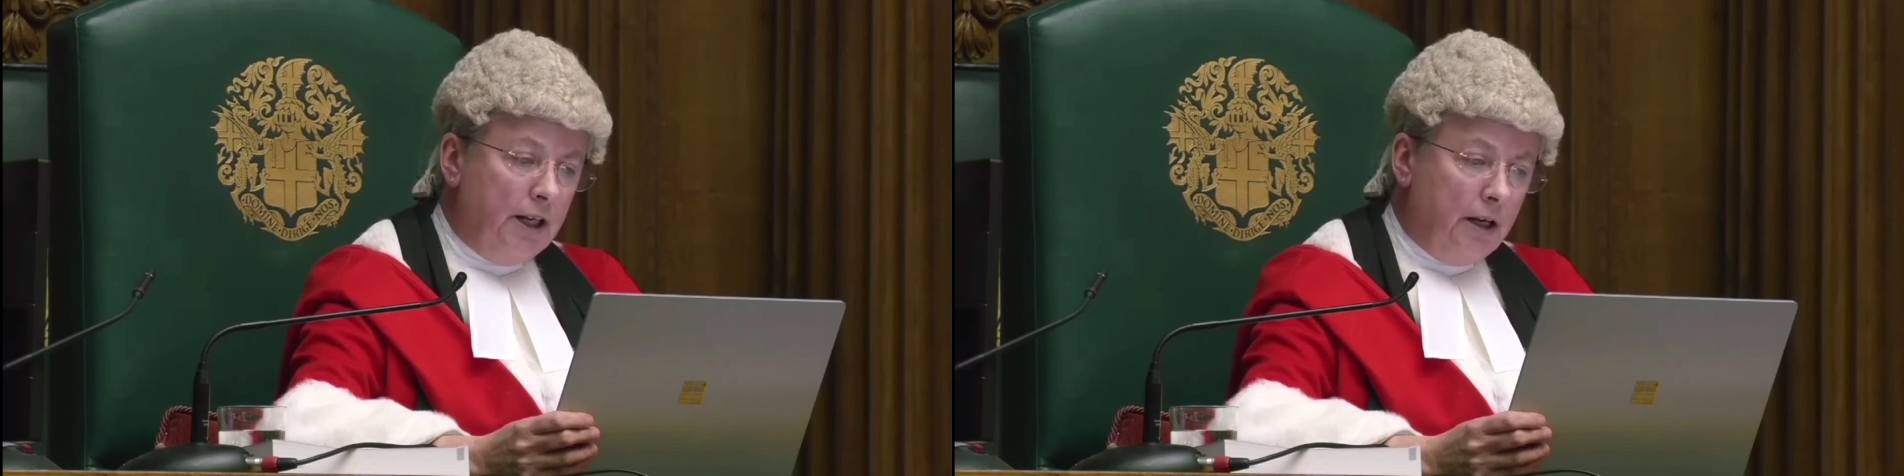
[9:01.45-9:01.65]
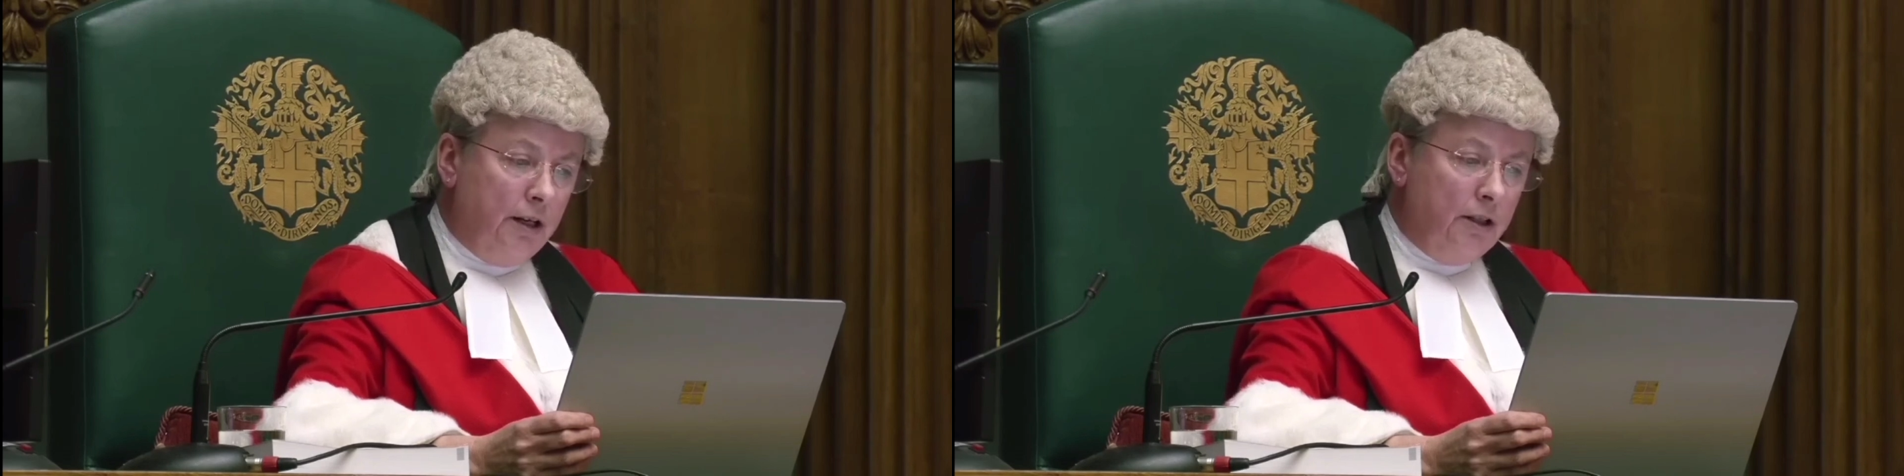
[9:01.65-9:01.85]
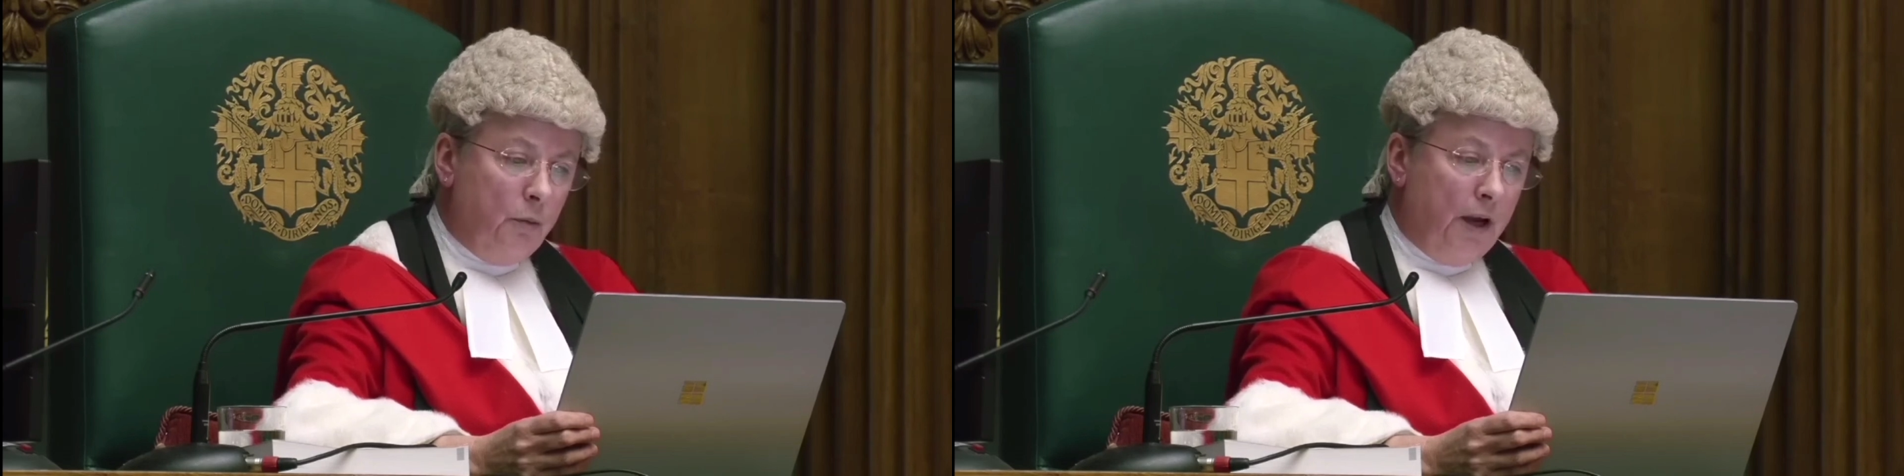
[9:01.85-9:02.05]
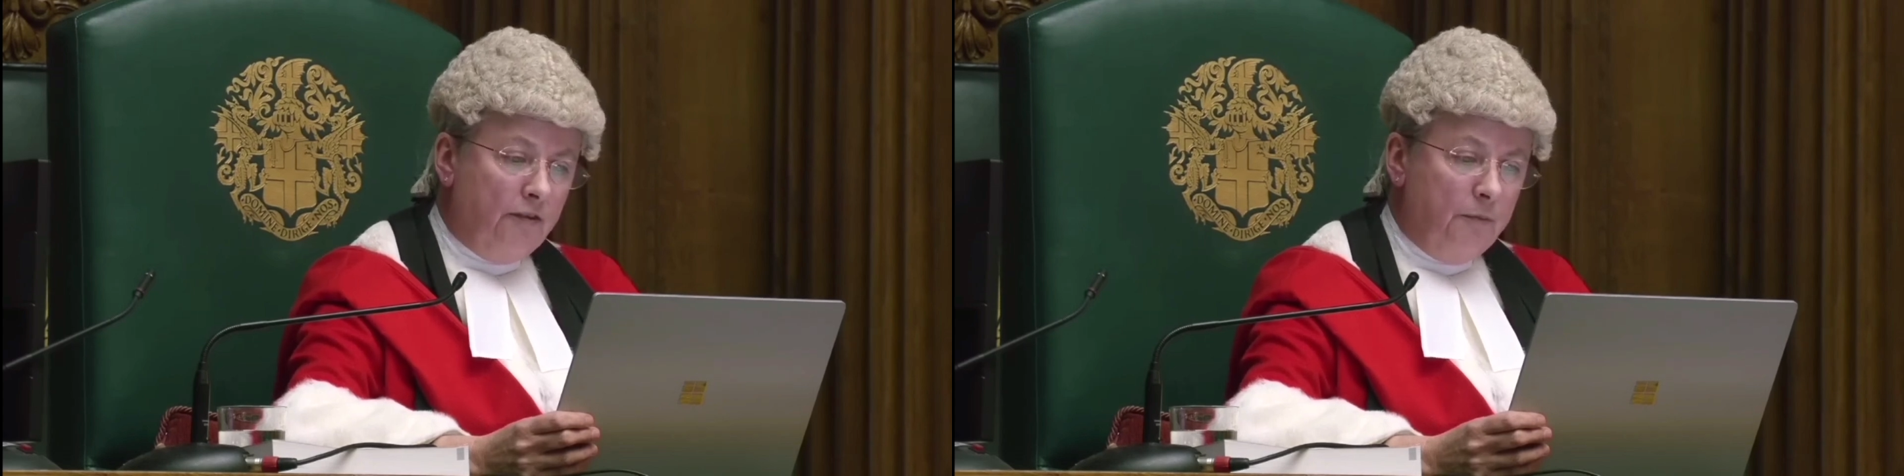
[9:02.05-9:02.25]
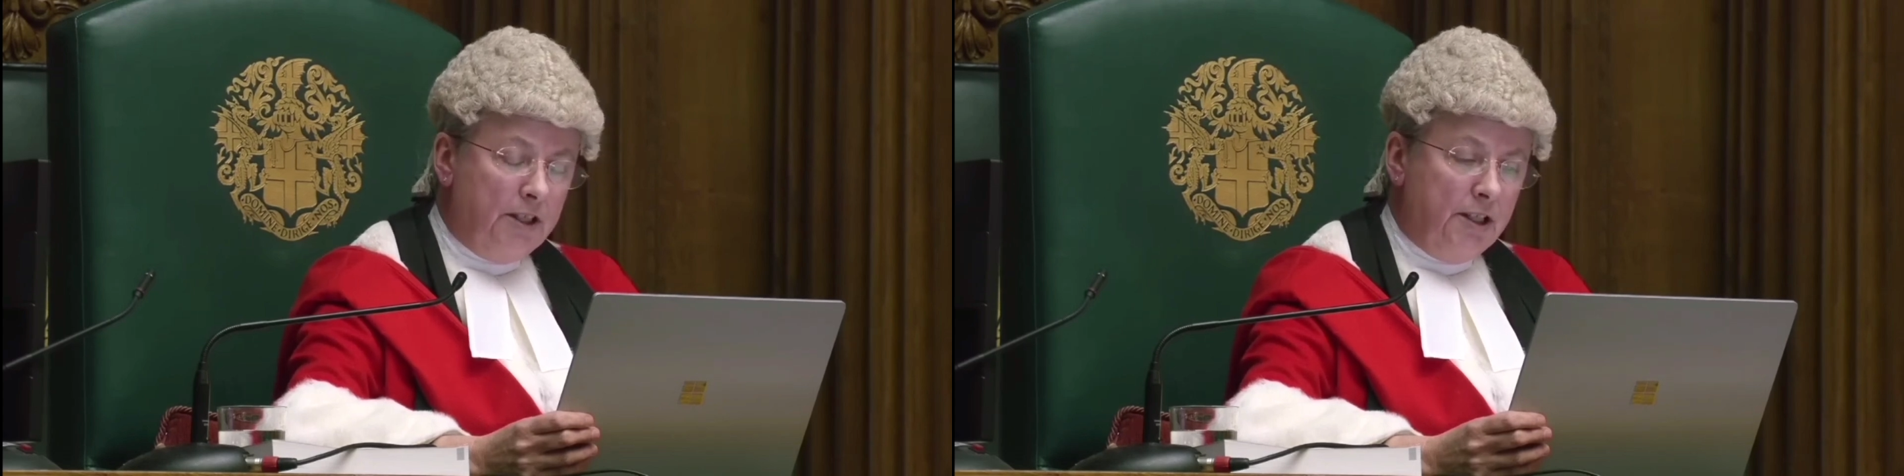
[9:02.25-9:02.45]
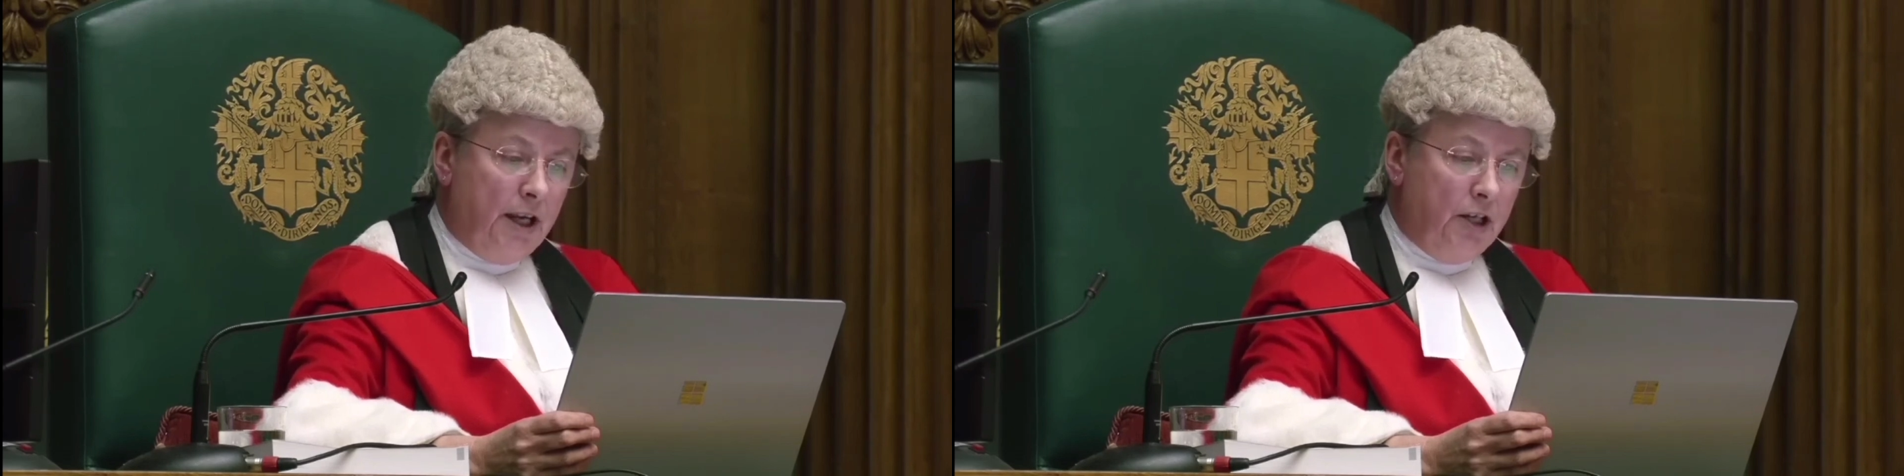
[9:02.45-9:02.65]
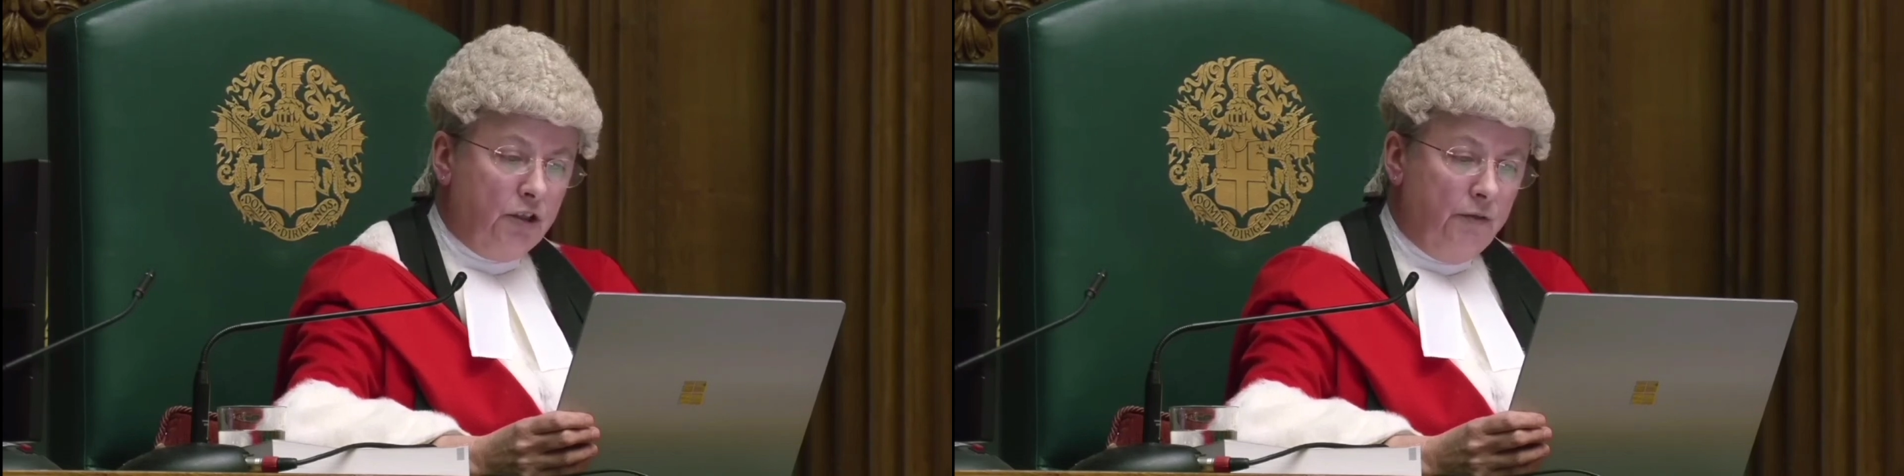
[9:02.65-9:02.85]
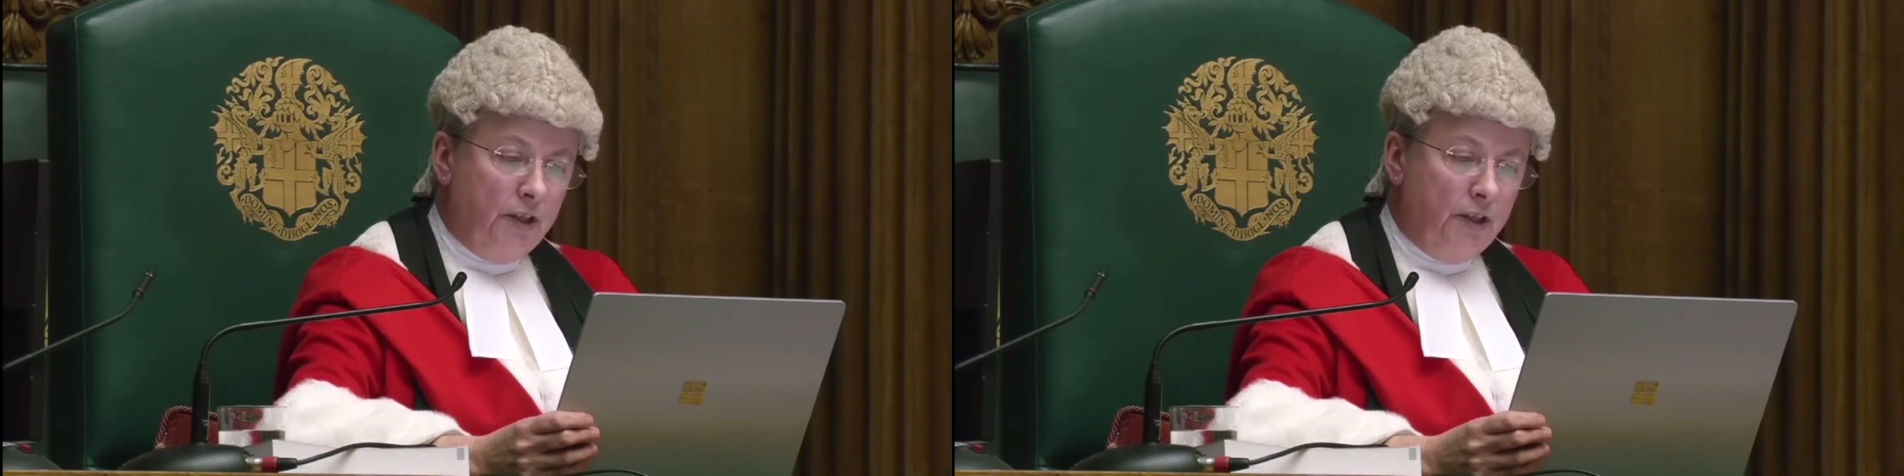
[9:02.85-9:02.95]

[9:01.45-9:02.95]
little in the way of mitigation